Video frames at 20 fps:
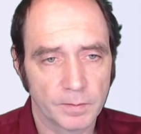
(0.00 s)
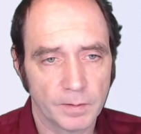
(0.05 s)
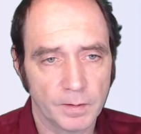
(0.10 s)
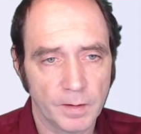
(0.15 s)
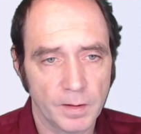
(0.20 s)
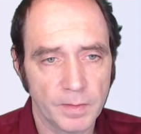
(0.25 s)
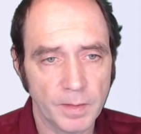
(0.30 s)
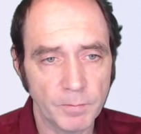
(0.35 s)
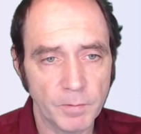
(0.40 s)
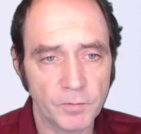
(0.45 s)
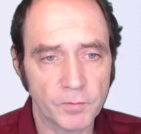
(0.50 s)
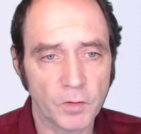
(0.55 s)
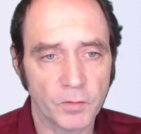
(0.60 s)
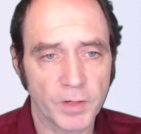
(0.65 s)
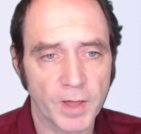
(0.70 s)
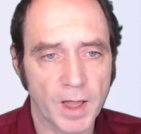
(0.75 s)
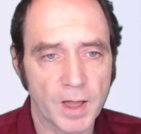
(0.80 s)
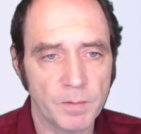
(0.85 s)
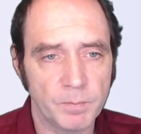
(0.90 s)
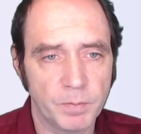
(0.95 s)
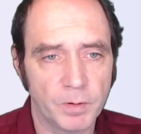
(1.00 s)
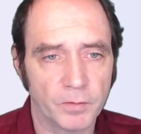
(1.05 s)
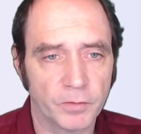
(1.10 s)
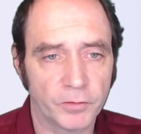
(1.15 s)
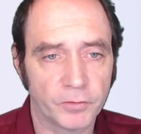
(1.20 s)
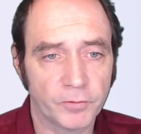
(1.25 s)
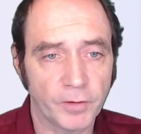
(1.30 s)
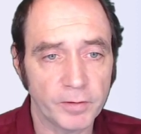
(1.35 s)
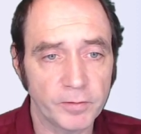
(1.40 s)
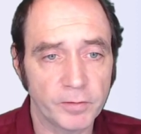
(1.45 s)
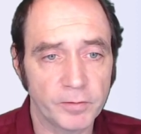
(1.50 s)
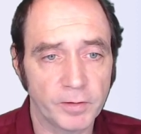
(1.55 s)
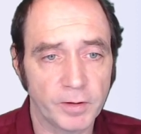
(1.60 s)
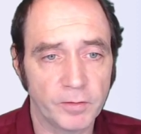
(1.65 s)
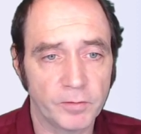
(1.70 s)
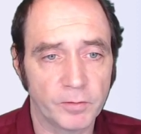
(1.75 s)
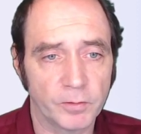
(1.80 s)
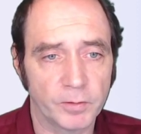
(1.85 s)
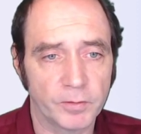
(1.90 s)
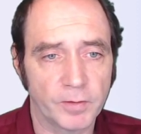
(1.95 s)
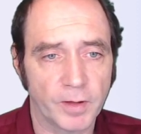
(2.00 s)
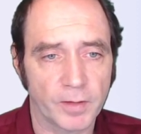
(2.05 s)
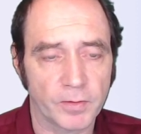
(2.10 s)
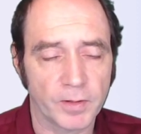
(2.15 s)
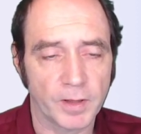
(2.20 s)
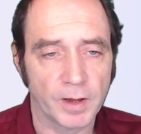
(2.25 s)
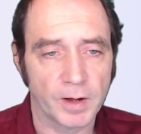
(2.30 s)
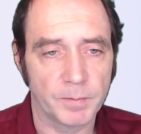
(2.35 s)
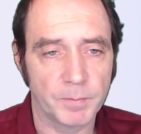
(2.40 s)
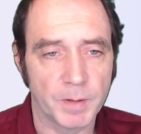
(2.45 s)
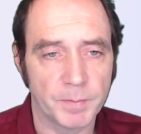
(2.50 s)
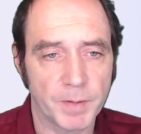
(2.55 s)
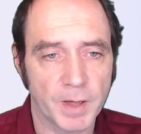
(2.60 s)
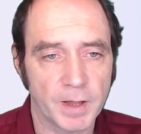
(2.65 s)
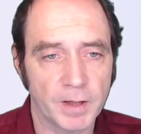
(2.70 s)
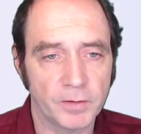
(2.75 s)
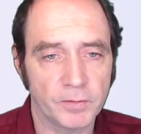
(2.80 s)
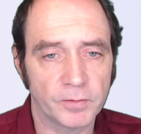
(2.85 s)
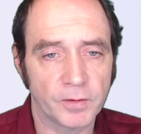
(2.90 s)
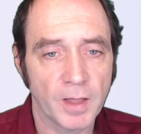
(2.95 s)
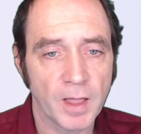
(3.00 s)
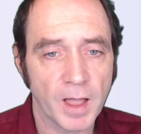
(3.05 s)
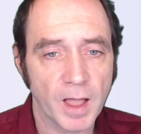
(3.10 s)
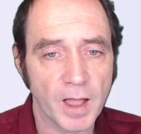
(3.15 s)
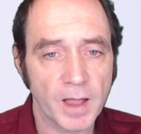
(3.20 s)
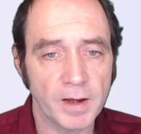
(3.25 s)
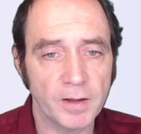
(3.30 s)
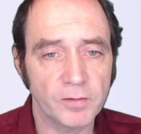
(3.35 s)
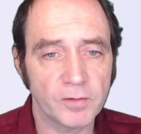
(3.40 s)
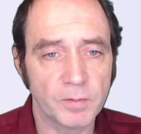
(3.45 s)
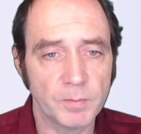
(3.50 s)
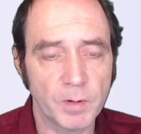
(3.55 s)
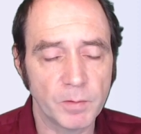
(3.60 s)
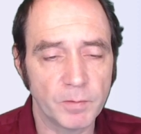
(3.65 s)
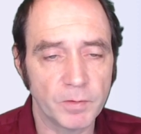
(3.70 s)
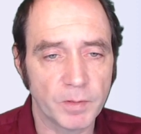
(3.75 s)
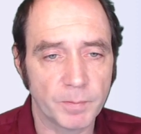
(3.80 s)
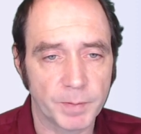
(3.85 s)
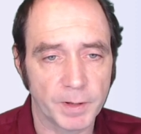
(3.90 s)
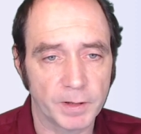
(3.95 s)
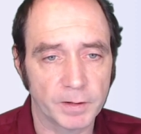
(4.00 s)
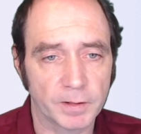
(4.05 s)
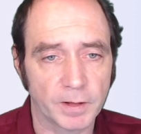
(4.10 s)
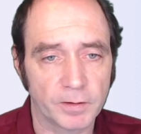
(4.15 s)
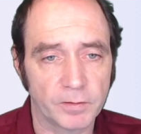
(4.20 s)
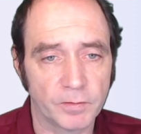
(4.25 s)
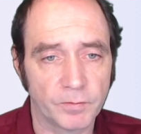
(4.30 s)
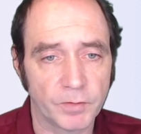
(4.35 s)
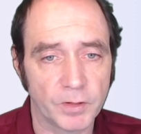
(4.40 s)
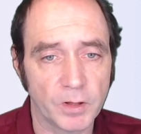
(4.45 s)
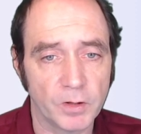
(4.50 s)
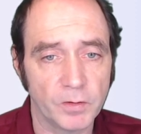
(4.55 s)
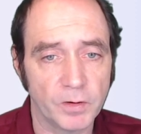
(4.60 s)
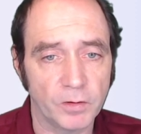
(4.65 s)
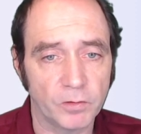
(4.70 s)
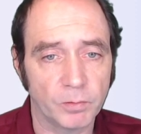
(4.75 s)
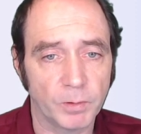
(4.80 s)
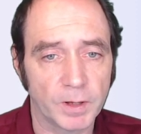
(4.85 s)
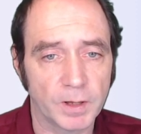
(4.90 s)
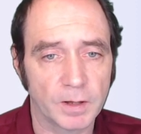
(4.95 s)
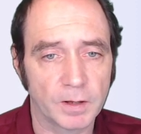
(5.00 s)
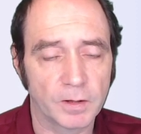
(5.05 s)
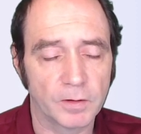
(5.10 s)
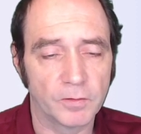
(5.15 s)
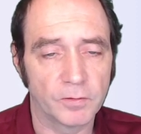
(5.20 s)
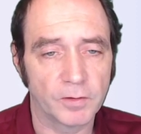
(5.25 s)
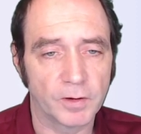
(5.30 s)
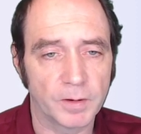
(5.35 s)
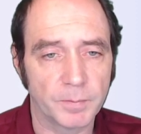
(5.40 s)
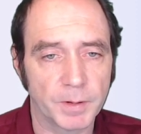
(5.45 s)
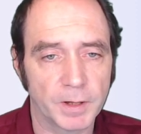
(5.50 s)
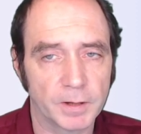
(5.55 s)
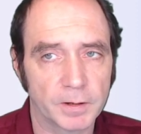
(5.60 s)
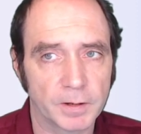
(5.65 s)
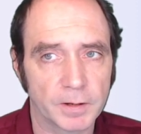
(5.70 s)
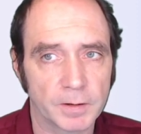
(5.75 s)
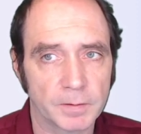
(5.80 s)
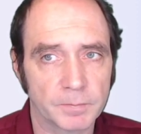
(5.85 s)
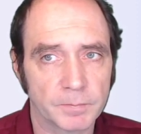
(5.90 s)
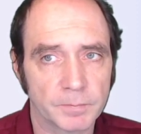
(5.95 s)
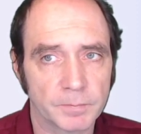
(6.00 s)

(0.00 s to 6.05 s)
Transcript: And then we've got the output. The strategy is to attack the enemy base, and it's come up with a build list of the units we can consider building.